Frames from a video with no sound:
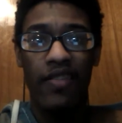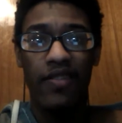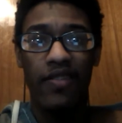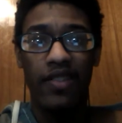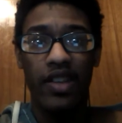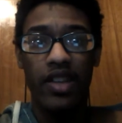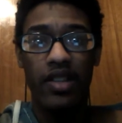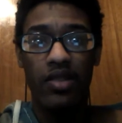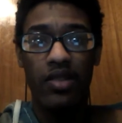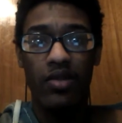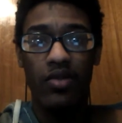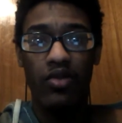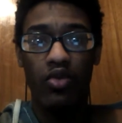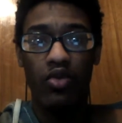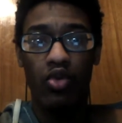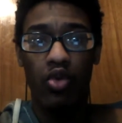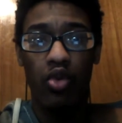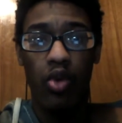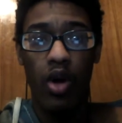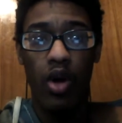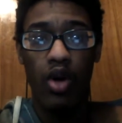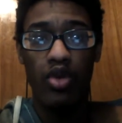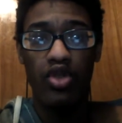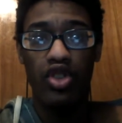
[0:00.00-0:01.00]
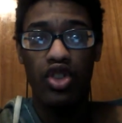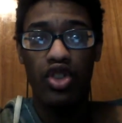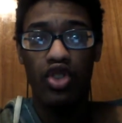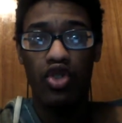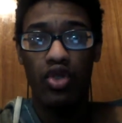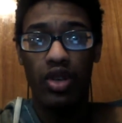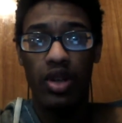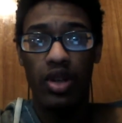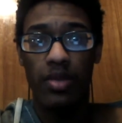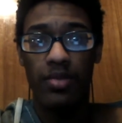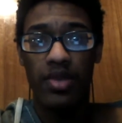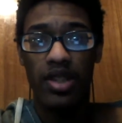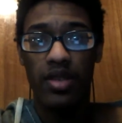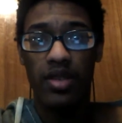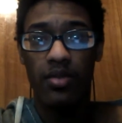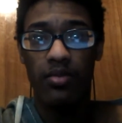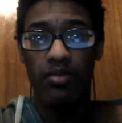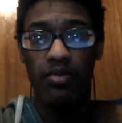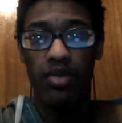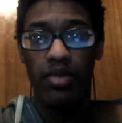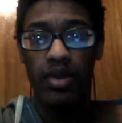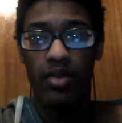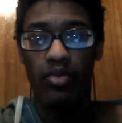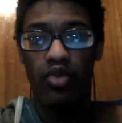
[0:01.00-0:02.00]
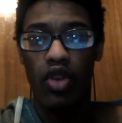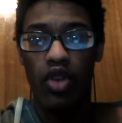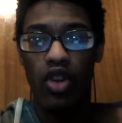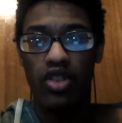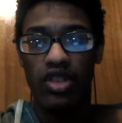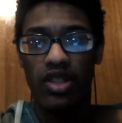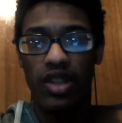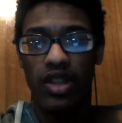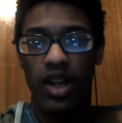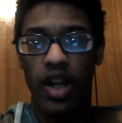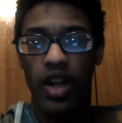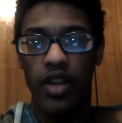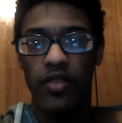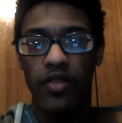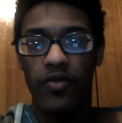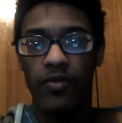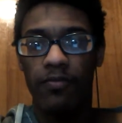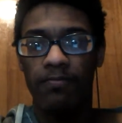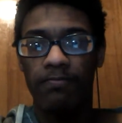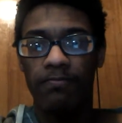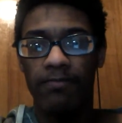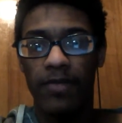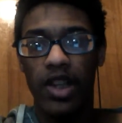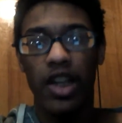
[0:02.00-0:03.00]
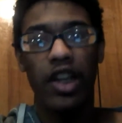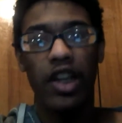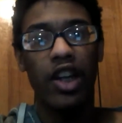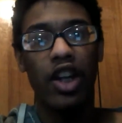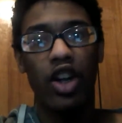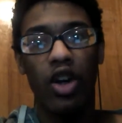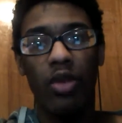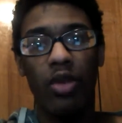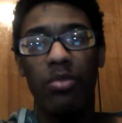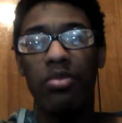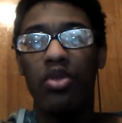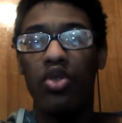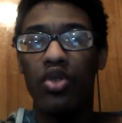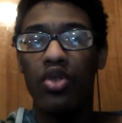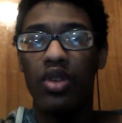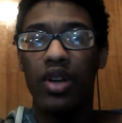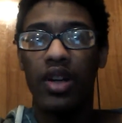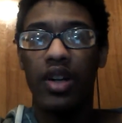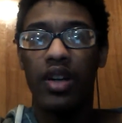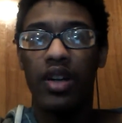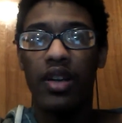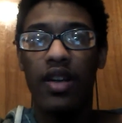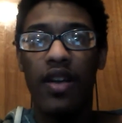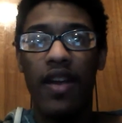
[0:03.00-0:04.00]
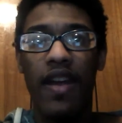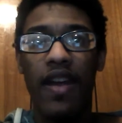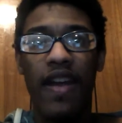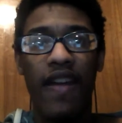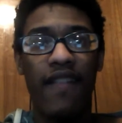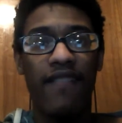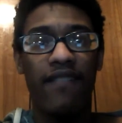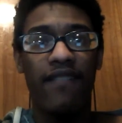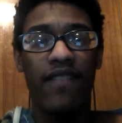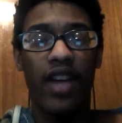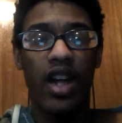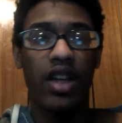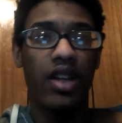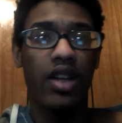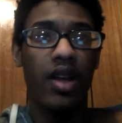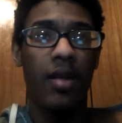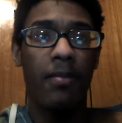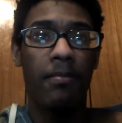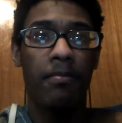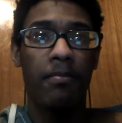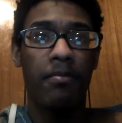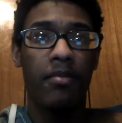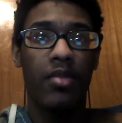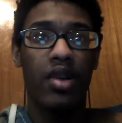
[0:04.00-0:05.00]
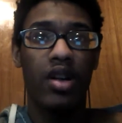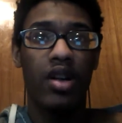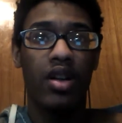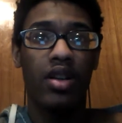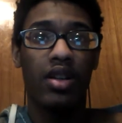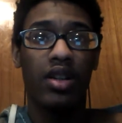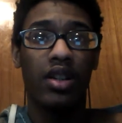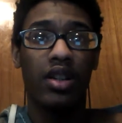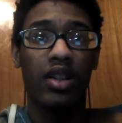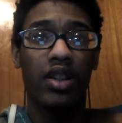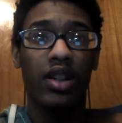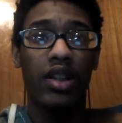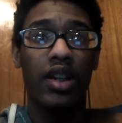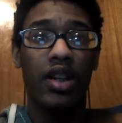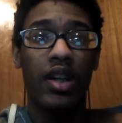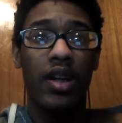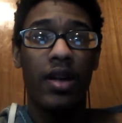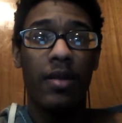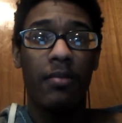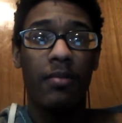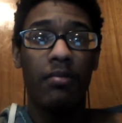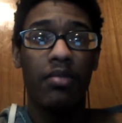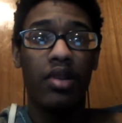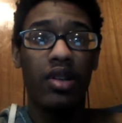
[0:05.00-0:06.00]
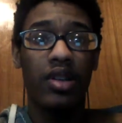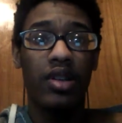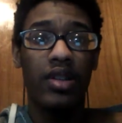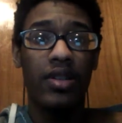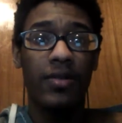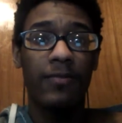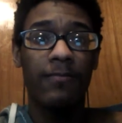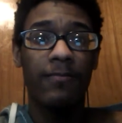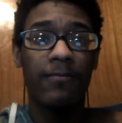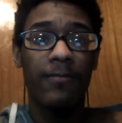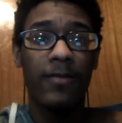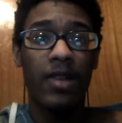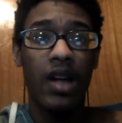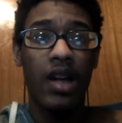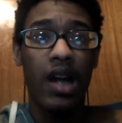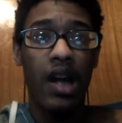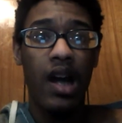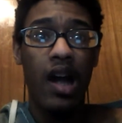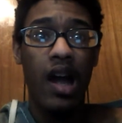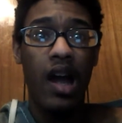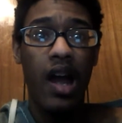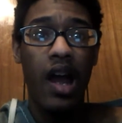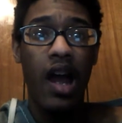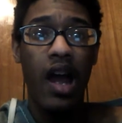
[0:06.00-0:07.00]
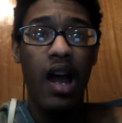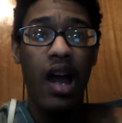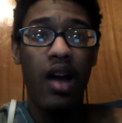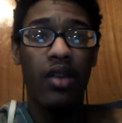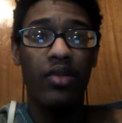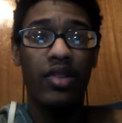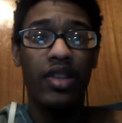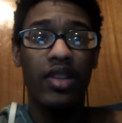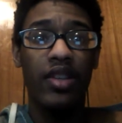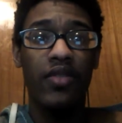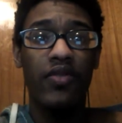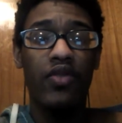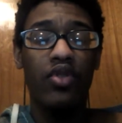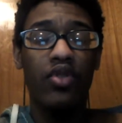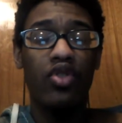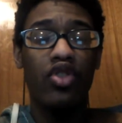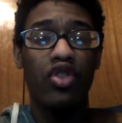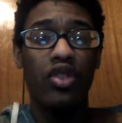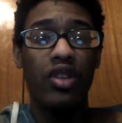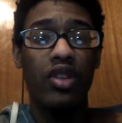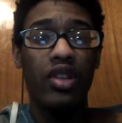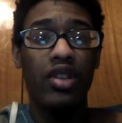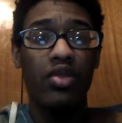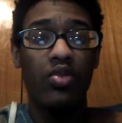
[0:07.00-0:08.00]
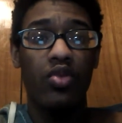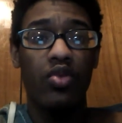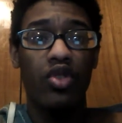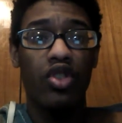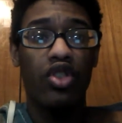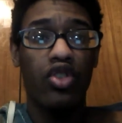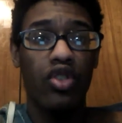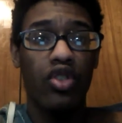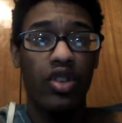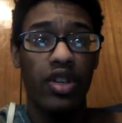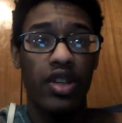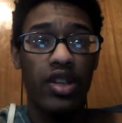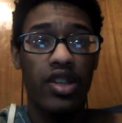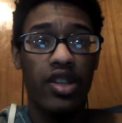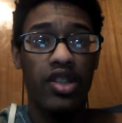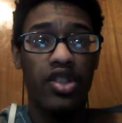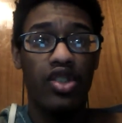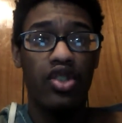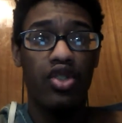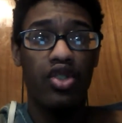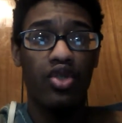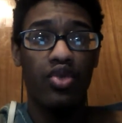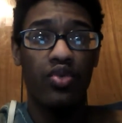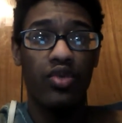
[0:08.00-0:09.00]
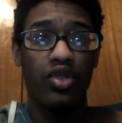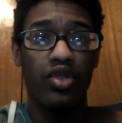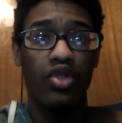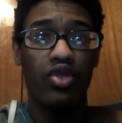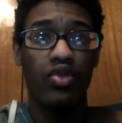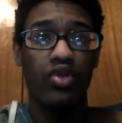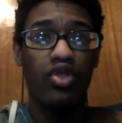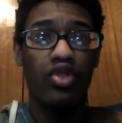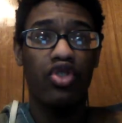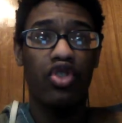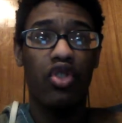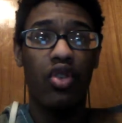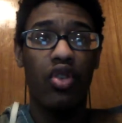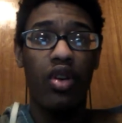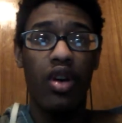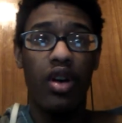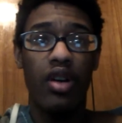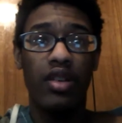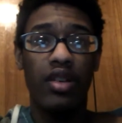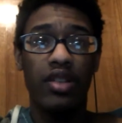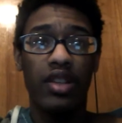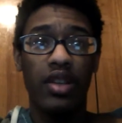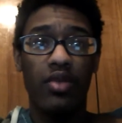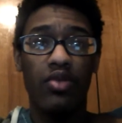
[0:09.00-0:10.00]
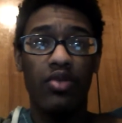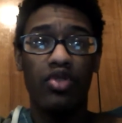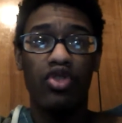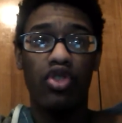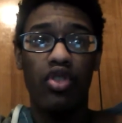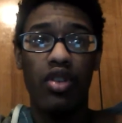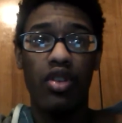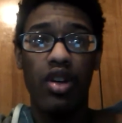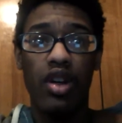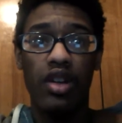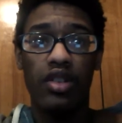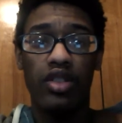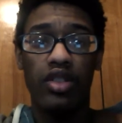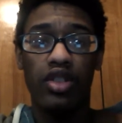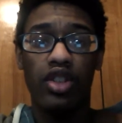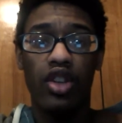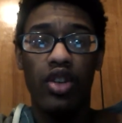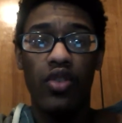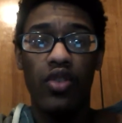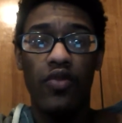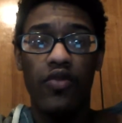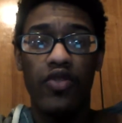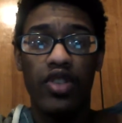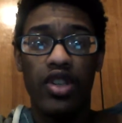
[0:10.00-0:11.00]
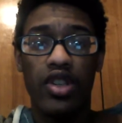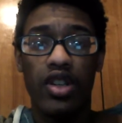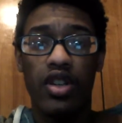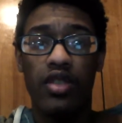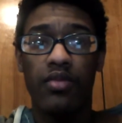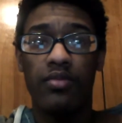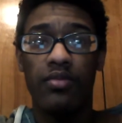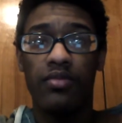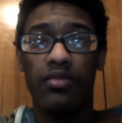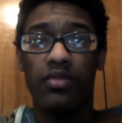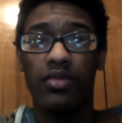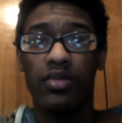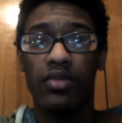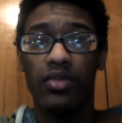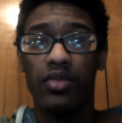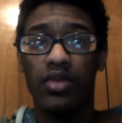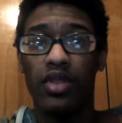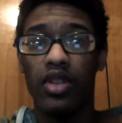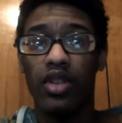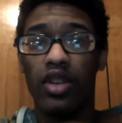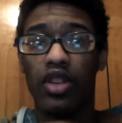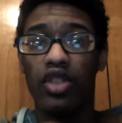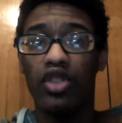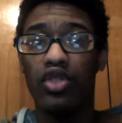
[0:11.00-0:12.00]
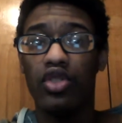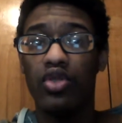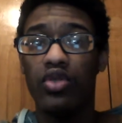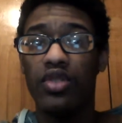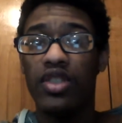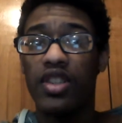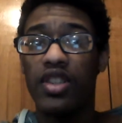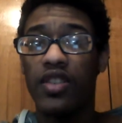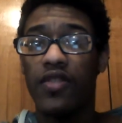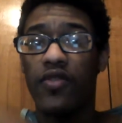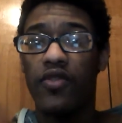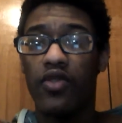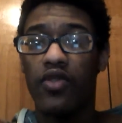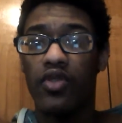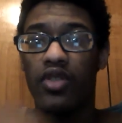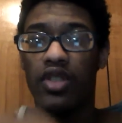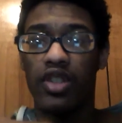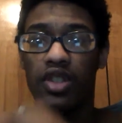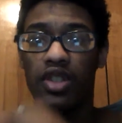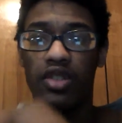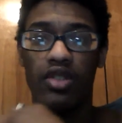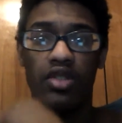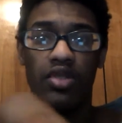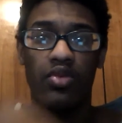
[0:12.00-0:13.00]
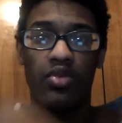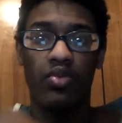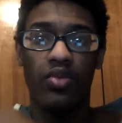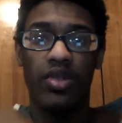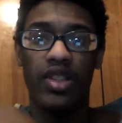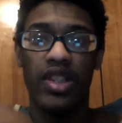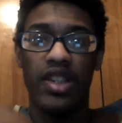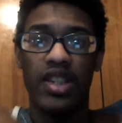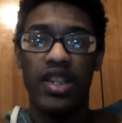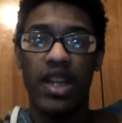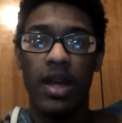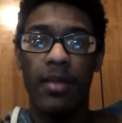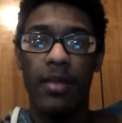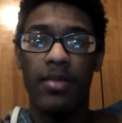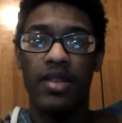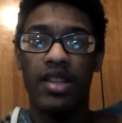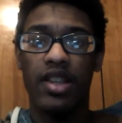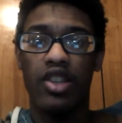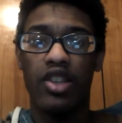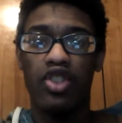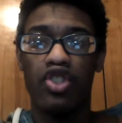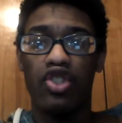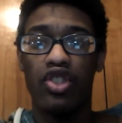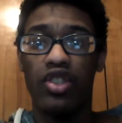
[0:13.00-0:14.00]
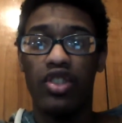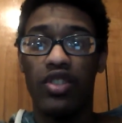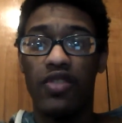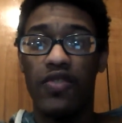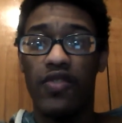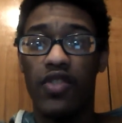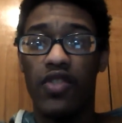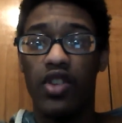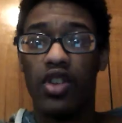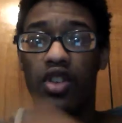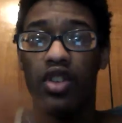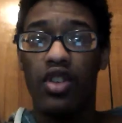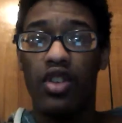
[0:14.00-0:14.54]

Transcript: let worse scripts been brought to life. Hellboy and Venom. But I'll give you credit where credit is due. They were trying to go for something a little different here with this adaptation of